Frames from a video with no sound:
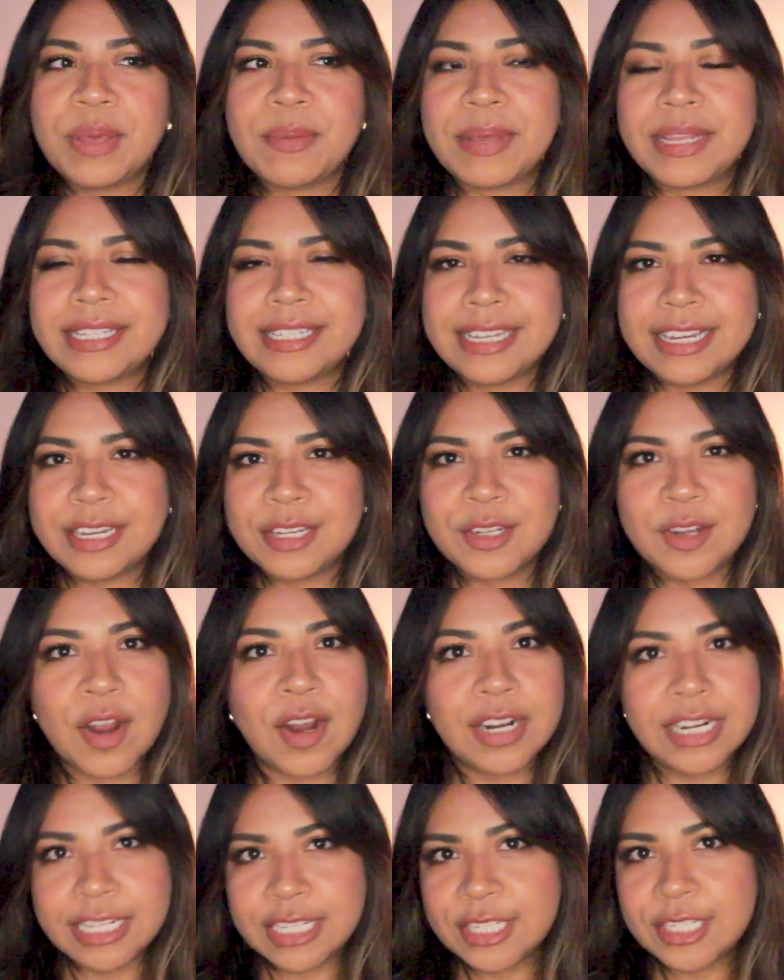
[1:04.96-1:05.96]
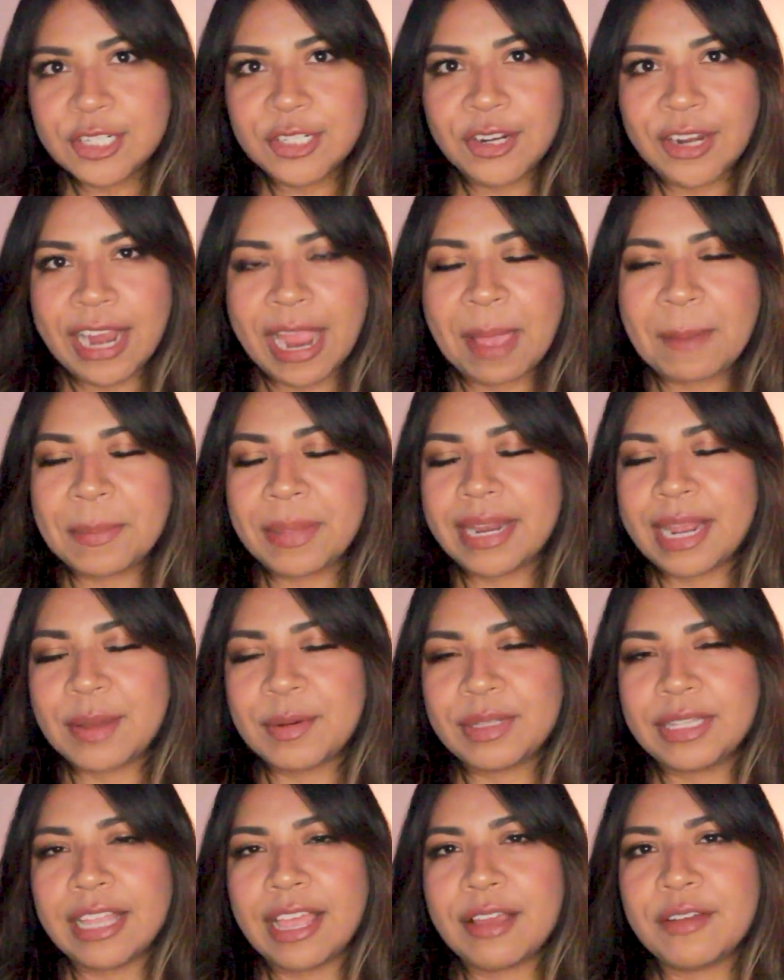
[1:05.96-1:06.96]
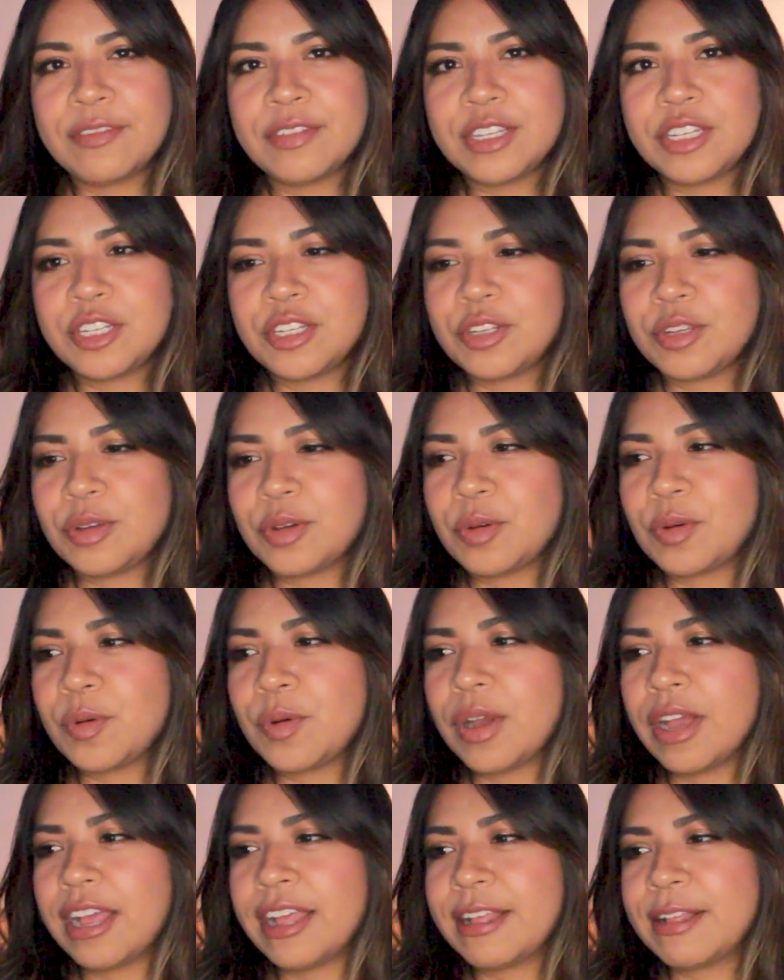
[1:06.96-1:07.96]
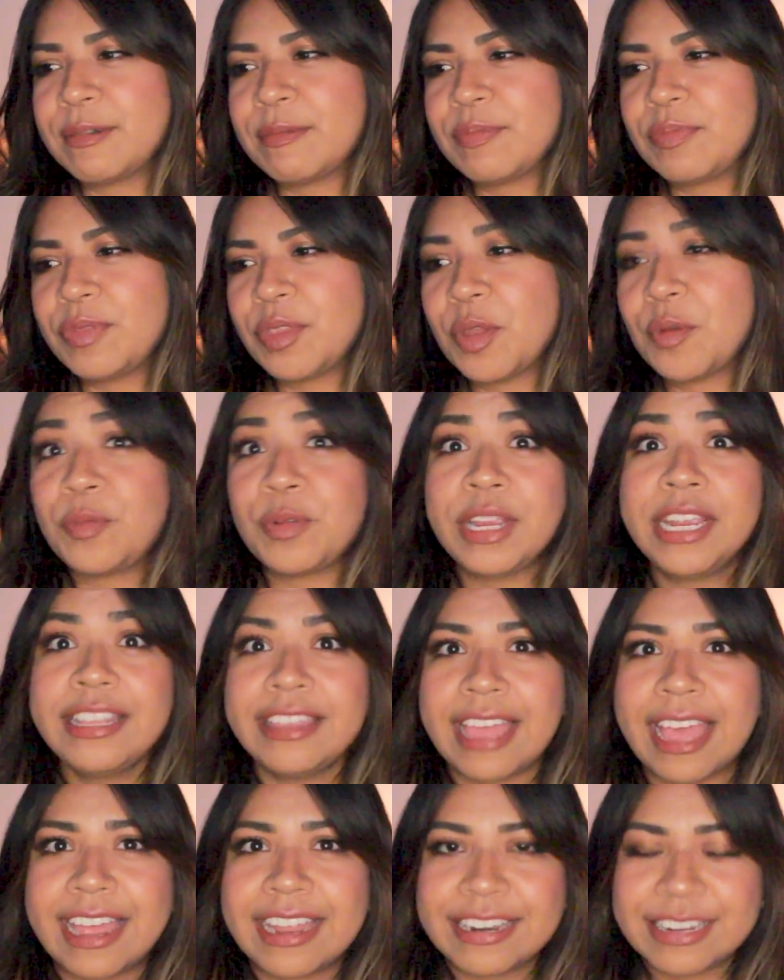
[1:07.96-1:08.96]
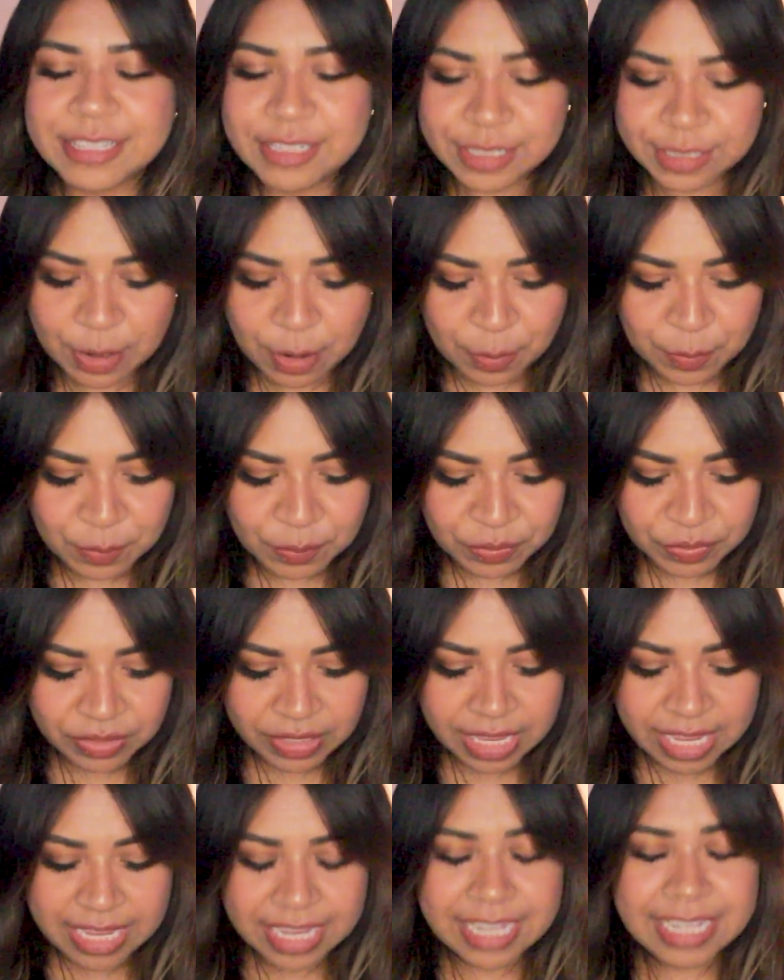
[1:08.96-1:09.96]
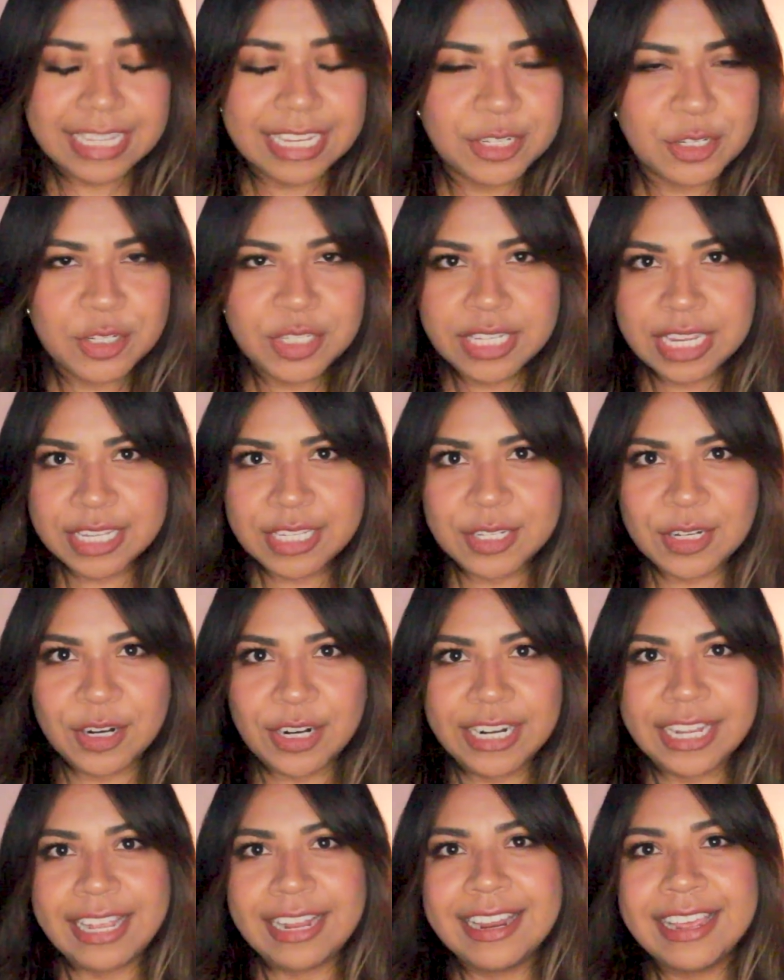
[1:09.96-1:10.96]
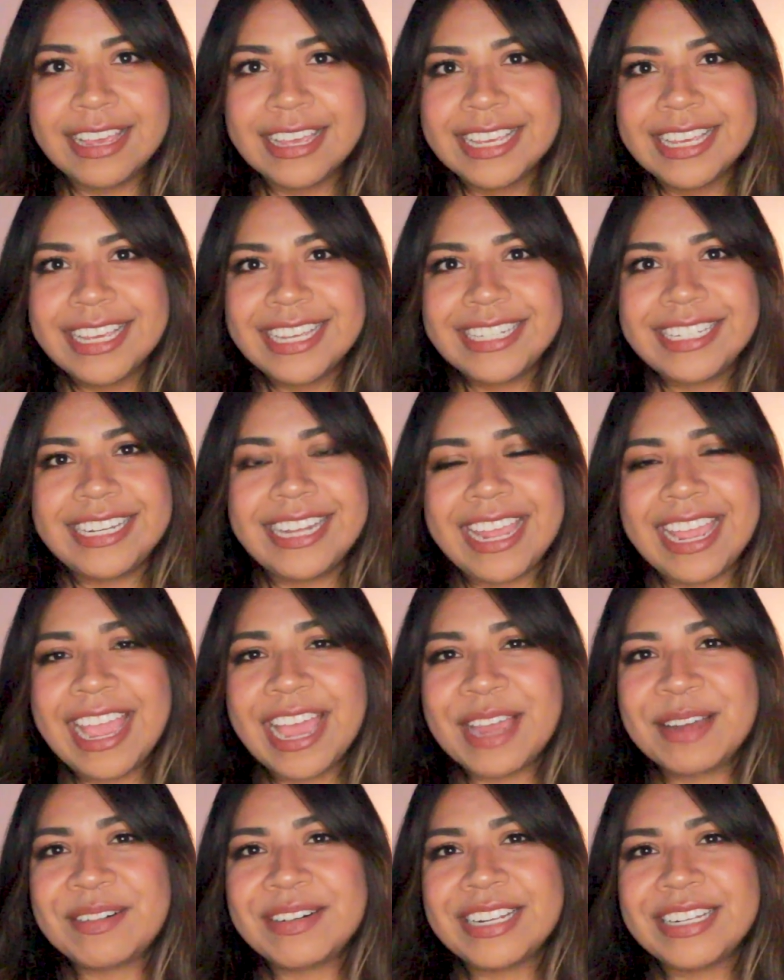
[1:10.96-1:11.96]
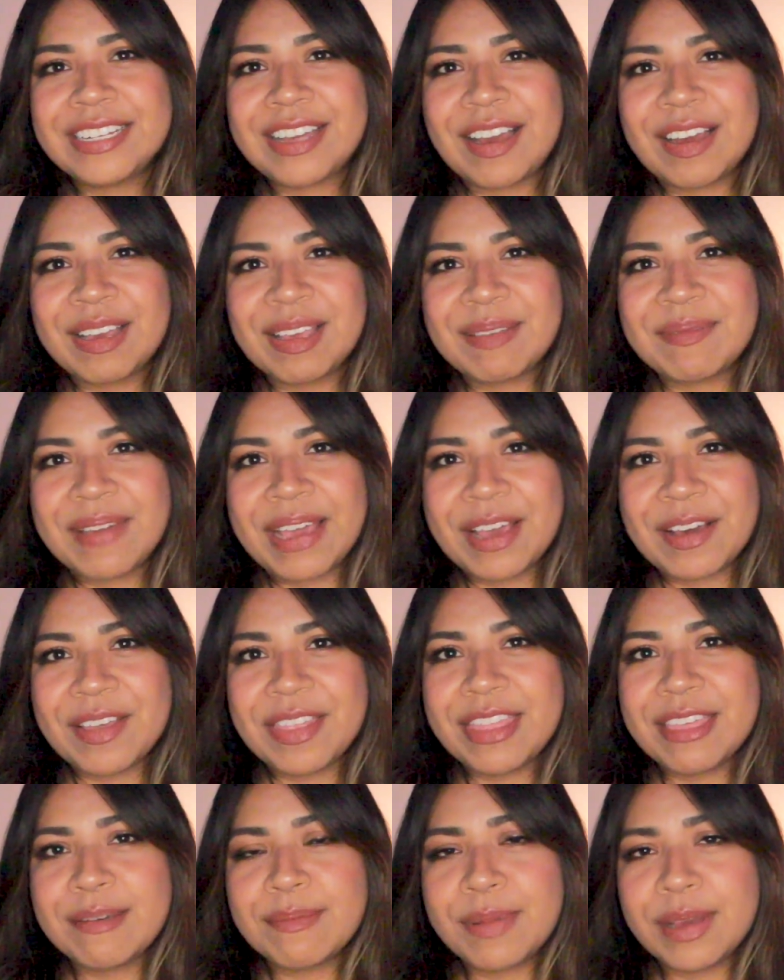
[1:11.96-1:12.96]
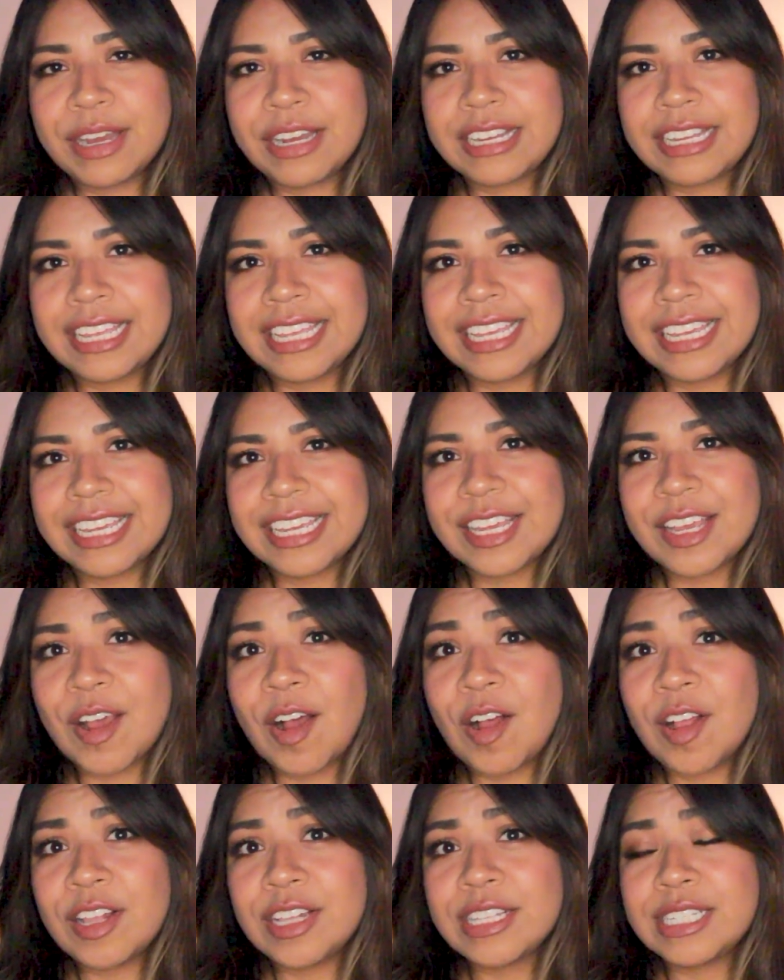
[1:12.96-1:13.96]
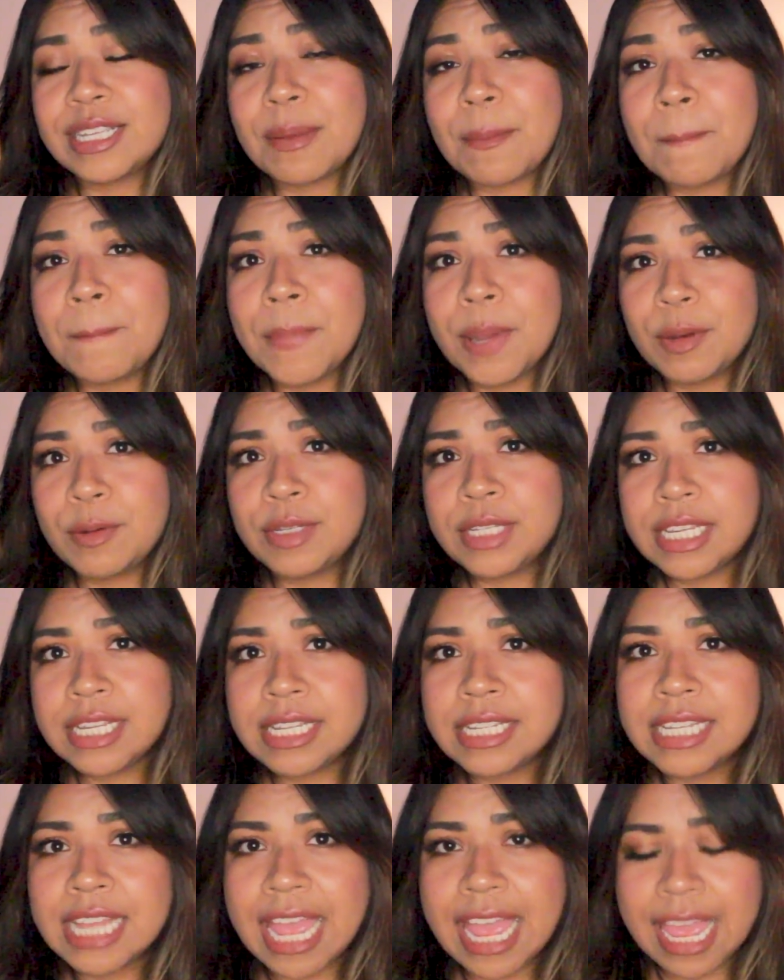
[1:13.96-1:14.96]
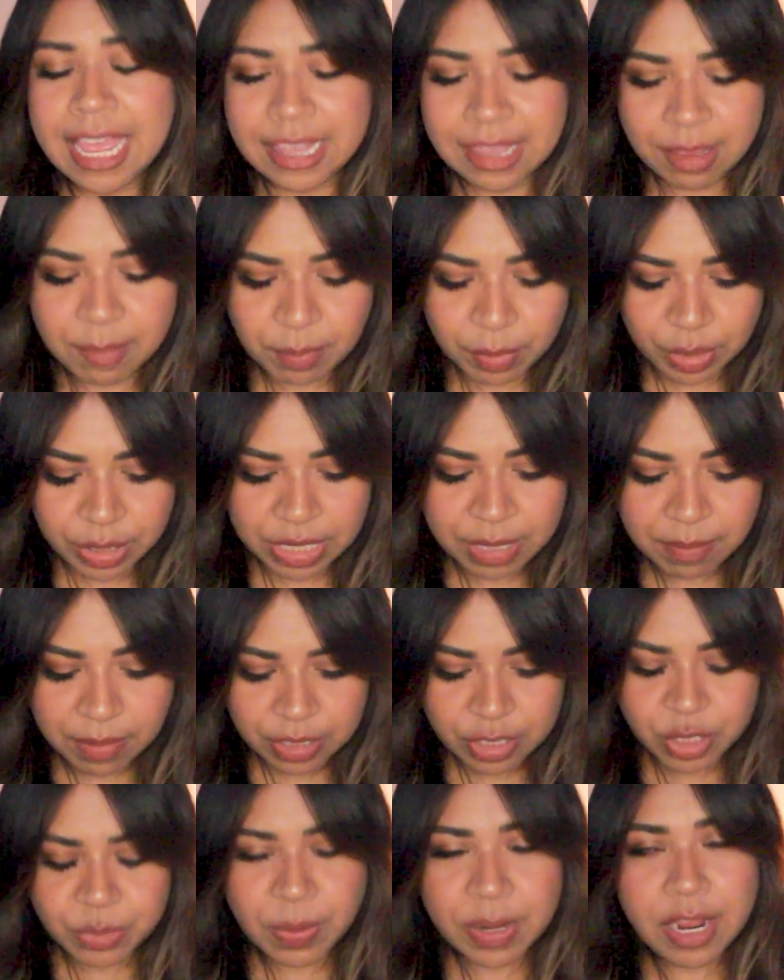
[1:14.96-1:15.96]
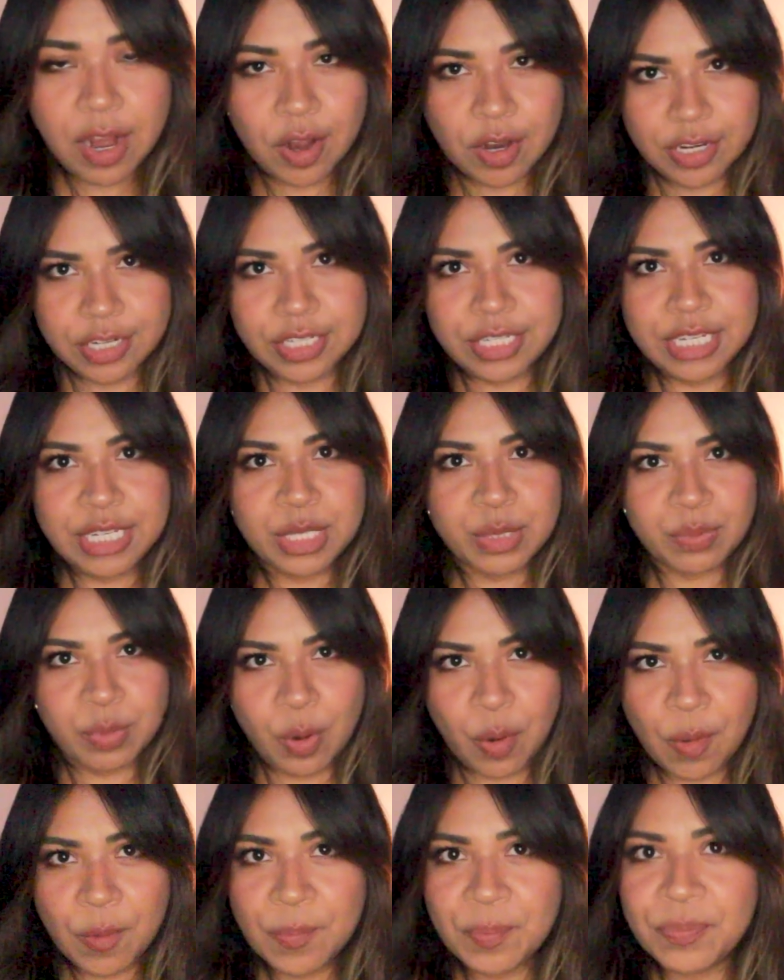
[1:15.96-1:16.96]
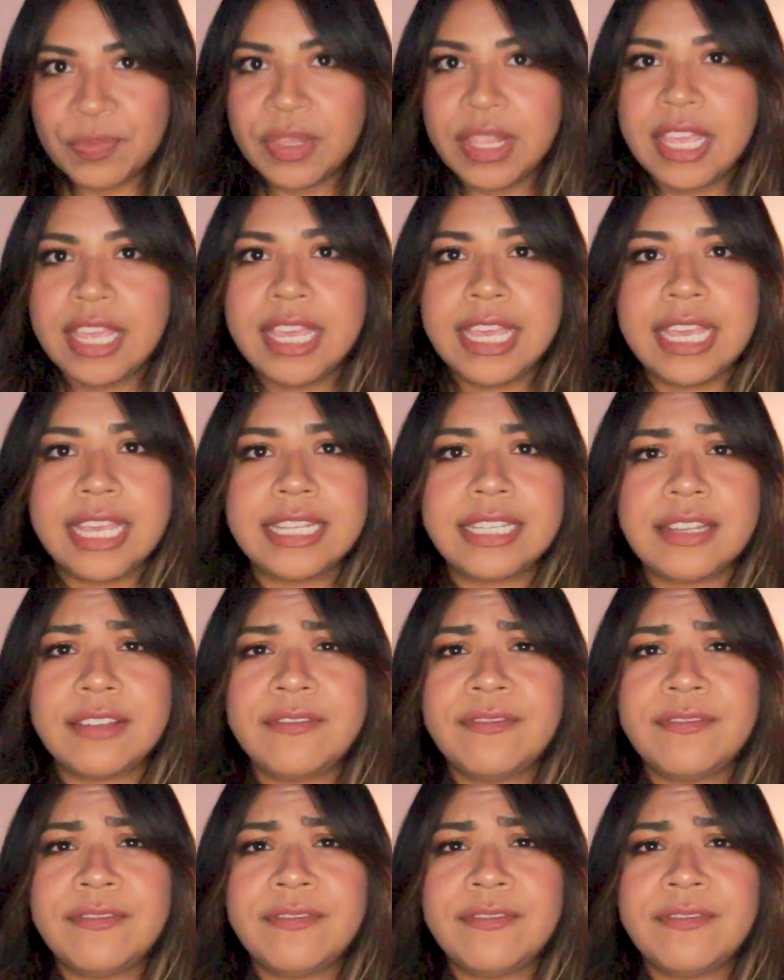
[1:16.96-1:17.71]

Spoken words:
a message on Instagram, and I would love to read that. So let's just get started. Today I want to talk about the book called Moses and the Burning Bush by RC Sroul. It's a